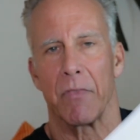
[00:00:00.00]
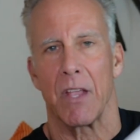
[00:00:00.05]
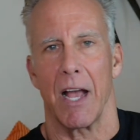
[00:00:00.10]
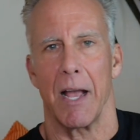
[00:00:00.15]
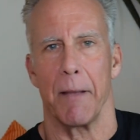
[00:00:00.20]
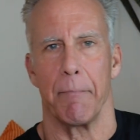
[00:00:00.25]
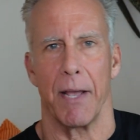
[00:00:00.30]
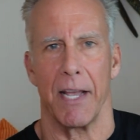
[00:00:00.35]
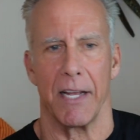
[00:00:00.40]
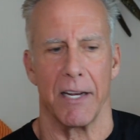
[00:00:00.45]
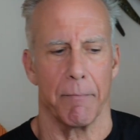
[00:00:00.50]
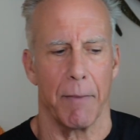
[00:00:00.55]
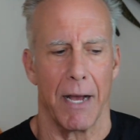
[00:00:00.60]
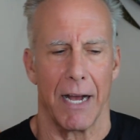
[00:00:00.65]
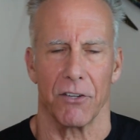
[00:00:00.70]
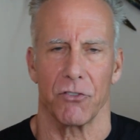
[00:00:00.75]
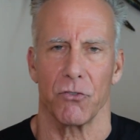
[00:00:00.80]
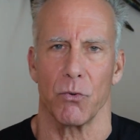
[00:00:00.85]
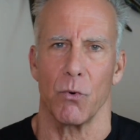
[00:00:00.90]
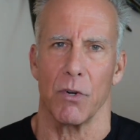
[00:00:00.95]
I paid
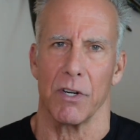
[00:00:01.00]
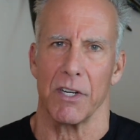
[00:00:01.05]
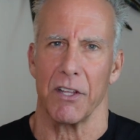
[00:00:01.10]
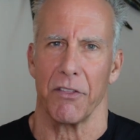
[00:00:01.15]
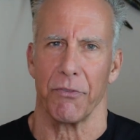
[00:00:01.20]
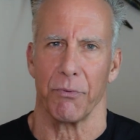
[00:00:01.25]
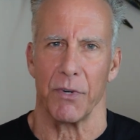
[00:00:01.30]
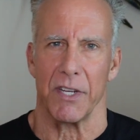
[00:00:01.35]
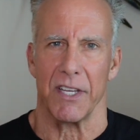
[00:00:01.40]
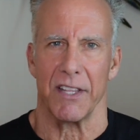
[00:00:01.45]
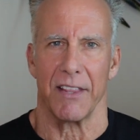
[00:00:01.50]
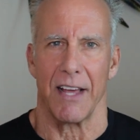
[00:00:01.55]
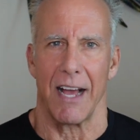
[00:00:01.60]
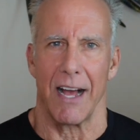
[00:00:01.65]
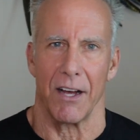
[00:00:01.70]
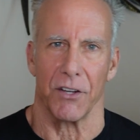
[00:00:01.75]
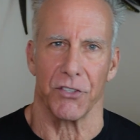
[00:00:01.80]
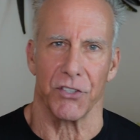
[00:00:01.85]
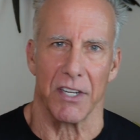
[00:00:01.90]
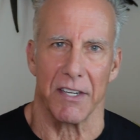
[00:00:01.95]
about
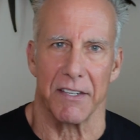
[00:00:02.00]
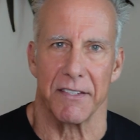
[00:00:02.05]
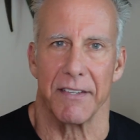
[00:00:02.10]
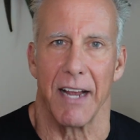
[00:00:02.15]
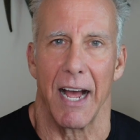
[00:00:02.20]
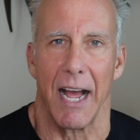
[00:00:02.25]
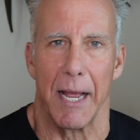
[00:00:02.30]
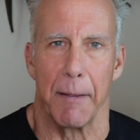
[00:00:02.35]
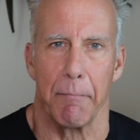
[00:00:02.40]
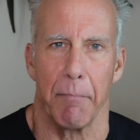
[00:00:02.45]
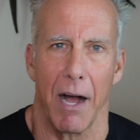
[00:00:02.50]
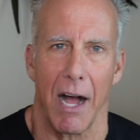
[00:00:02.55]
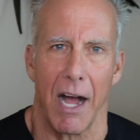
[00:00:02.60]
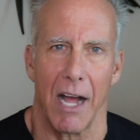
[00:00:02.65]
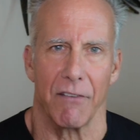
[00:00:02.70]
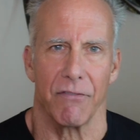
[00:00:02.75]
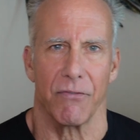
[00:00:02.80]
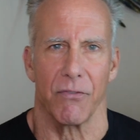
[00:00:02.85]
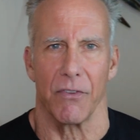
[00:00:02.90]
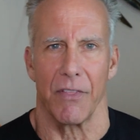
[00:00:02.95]
23,000 Thai
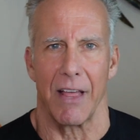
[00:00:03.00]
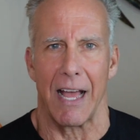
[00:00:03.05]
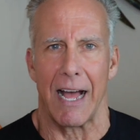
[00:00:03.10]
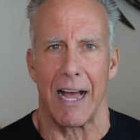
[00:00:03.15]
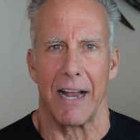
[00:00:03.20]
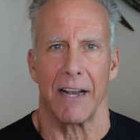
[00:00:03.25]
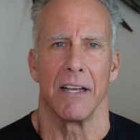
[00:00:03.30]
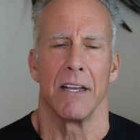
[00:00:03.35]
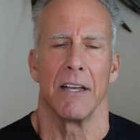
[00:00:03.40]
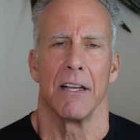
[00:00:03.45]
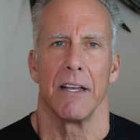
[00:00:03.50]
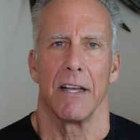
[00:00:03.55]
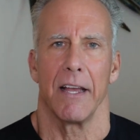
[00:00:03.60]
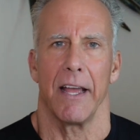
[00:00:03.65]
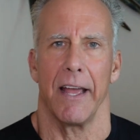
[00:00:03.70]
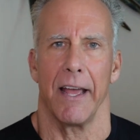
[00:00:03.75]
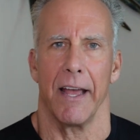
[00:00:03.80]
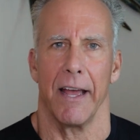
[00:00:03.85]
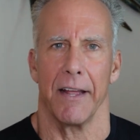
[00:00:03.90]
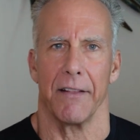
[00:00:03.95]
baht for that,
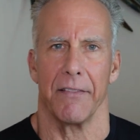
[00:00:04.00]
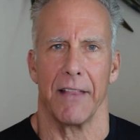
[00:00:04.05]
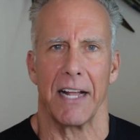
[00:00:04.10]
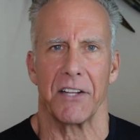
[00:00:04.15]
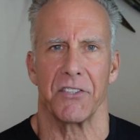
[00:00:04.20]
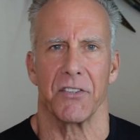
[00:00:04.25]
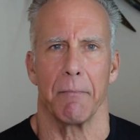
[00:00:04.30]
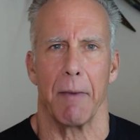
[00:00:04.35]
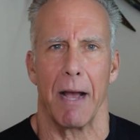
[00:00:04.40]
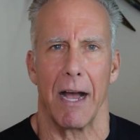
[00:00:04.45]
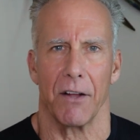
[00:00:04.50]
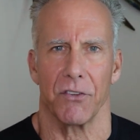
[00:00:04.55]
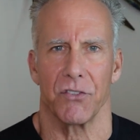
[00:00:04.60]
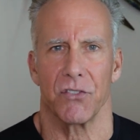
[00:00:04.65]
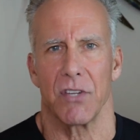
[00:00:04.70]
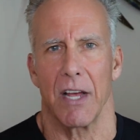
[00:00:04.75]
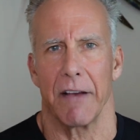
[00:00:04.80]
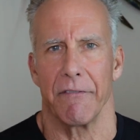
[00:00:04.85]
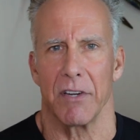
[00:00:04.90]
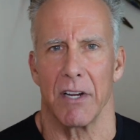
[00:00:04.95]
and that's about
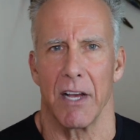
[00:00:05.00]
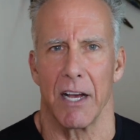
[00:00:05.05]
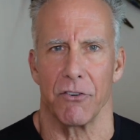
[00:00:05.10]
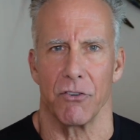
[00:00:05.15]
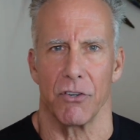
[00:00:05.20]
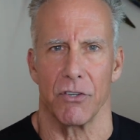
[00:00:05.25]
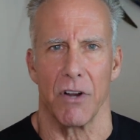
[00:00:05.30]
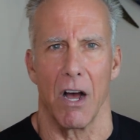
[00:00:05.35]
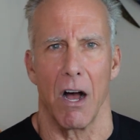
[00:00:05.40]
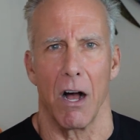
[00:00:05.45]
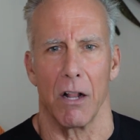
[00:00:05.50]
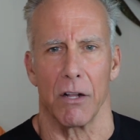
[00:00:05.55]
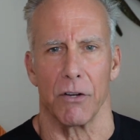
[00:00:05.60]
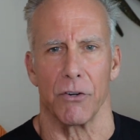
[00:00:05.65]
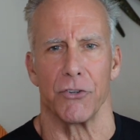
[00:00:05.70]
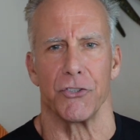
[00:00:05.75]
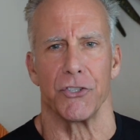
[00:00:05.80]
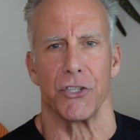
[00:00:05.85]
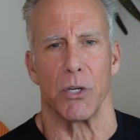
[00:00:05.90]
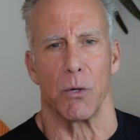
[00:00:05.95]

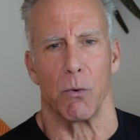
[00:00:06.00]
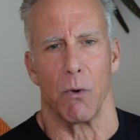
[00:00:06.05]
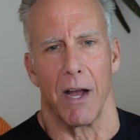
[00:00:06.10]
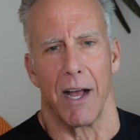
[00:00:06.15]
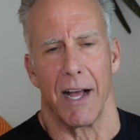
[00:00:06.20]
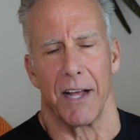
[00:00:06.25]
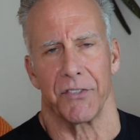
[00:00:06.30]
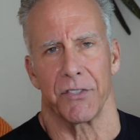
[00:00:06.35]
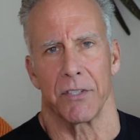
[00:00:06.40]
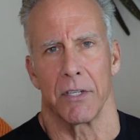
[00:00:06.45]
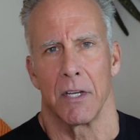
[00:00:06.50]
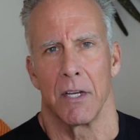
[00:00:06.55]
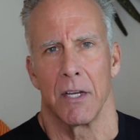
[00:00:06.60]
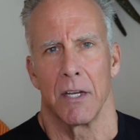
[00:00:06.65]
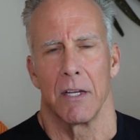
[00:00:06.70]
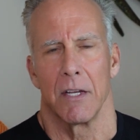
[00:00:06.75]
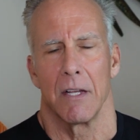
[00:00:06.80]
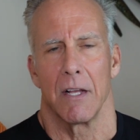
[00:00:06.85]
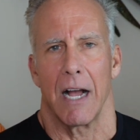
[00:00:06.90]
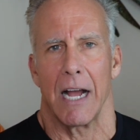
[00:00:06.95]
$700 US.
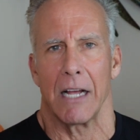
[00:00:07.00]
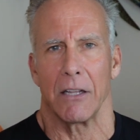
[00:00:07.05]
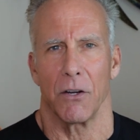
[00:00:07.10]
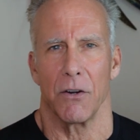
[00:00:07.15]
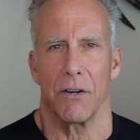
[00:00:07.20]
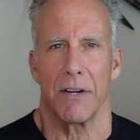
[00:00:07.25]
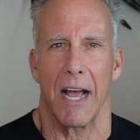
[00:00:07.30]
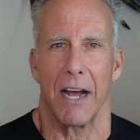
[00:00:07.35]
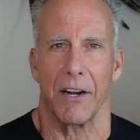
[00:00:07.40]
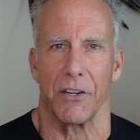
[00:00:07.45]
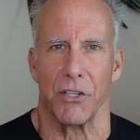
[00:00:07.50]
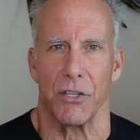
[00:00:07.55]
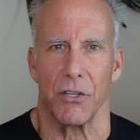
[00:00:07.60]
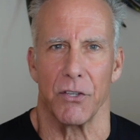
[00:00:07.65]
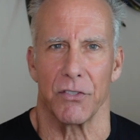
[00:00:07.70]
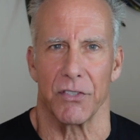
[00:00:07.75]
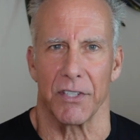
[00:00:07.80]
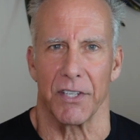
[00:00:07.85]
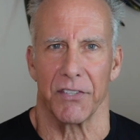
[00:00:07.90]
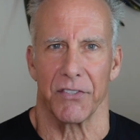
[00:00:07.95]
I learned how to
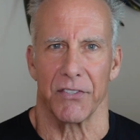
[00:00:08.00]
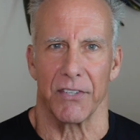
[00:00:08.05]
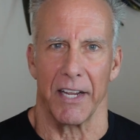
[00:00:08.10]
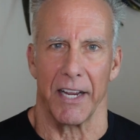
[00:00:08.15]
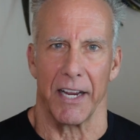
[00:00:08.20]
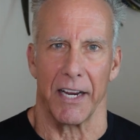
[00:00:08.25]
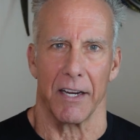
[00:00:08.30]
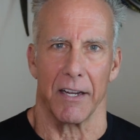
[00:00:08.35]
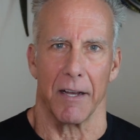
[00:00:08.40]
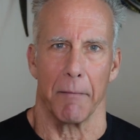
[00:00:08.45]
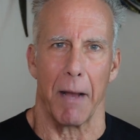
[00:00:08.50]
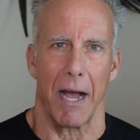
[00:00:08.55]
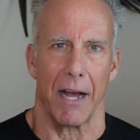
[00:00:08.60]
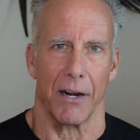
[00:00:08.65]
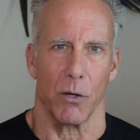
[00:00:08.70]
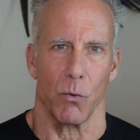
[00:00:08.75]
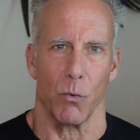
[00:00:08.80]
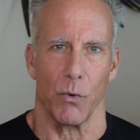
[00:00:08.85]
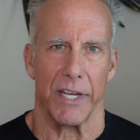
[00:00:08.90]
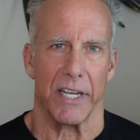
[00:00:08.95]
use this thing about
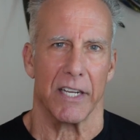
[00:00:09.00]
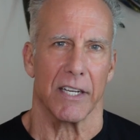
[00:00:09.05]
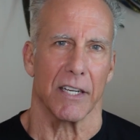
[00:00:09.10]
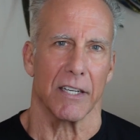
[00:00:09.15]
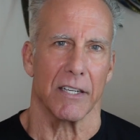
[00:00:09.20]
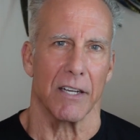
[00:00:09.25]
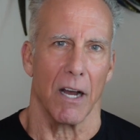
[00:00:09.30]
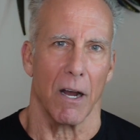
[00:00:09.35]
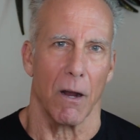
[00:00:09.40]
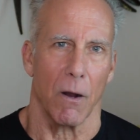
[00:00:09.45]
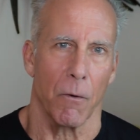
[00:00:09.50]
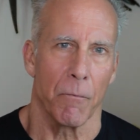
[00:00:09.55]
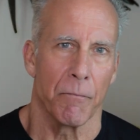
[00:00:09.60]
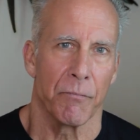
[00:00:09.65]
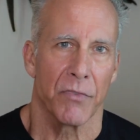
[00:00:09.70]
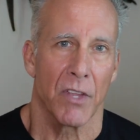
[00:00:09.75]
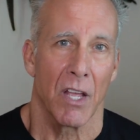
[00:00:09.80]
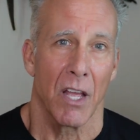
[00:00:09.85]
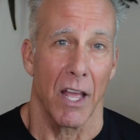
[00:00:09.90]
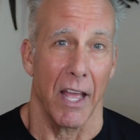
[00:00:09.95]
a week ago,
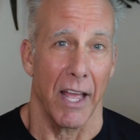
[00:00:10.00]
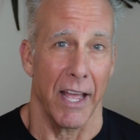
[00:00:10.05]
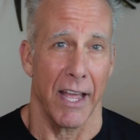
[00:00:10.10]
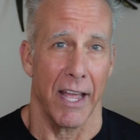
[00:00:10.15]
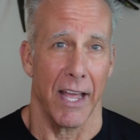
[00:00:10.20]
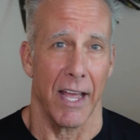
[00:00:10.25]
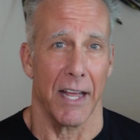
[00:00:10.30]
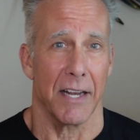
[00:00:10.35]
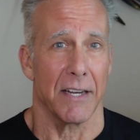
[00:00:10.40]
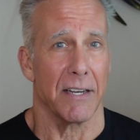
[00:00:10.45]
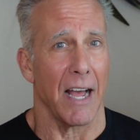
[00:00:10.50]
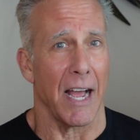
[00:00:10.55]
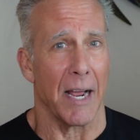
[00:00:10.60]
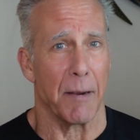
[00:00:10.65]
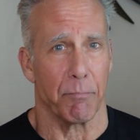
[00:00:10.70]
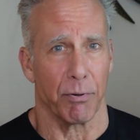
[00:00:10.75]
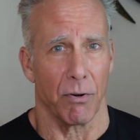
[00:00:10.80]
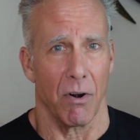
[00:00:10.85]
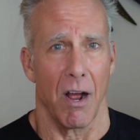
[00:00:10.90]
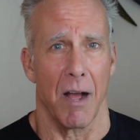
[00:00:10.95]
and I
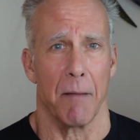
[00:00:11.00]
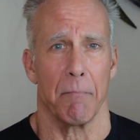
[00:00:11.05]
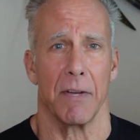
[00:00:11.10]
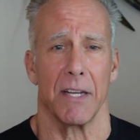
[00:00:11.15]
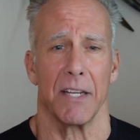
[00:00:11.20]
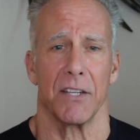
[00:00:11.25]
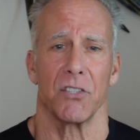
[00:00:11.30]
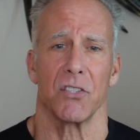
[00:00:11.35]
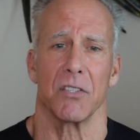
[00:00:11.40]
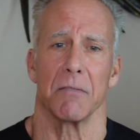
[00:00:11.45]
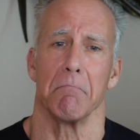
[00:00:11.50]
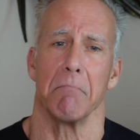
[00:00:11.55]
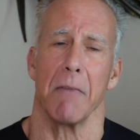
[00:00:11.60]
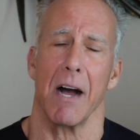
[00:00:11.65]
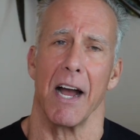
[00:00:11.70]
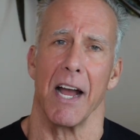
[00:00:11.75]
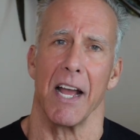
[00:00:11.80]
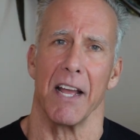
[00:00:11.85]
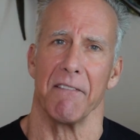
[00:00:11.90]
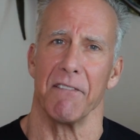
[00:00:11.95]
promise
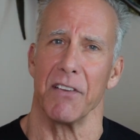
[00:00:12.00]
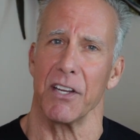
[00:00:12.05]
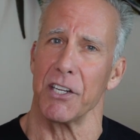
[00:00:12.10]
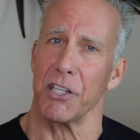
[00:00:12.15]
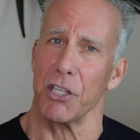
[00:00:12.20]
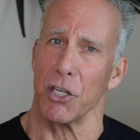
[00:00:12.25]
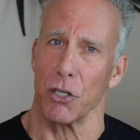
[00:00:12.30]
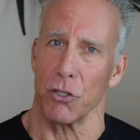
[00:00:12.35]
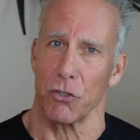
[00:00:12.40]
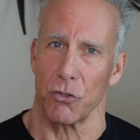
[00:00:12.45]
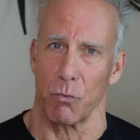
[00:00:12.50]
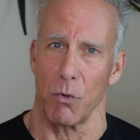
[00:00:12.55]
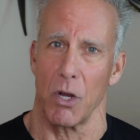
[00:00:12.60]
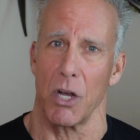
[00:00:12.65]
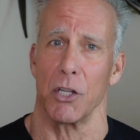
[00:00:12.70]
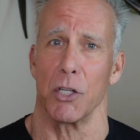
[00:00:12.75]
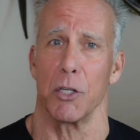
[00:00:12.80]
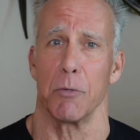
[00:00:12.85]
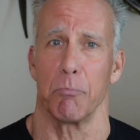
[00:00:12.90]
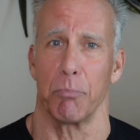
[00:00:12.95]
my videos
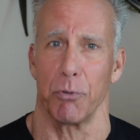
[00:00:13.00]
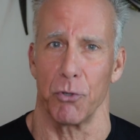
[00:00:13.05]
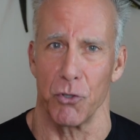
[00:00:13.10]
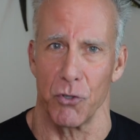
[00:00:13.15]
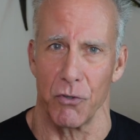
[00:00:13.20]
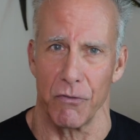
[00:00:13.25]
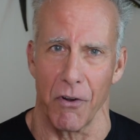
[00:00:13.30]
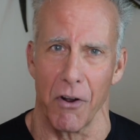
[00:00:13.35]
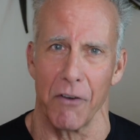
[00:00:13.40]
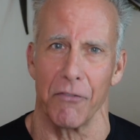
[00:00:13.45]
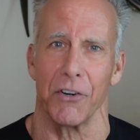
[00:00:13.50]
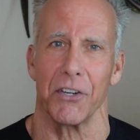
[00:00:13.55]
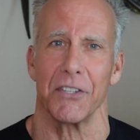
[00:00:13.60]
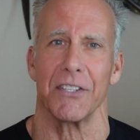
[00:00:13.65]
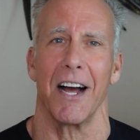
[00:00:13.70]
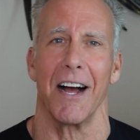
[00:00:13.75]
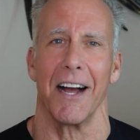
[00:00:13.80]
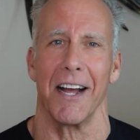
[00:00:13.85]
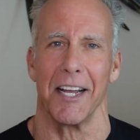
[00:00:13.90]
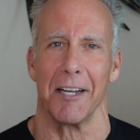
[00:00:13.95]
will improve over
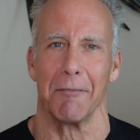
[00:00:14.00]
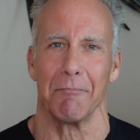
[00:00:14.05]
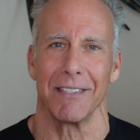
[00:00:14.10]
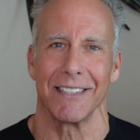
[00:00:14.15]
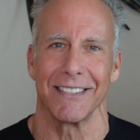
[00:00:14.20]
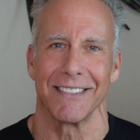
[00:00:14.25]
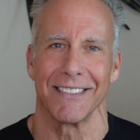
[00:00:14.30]
time.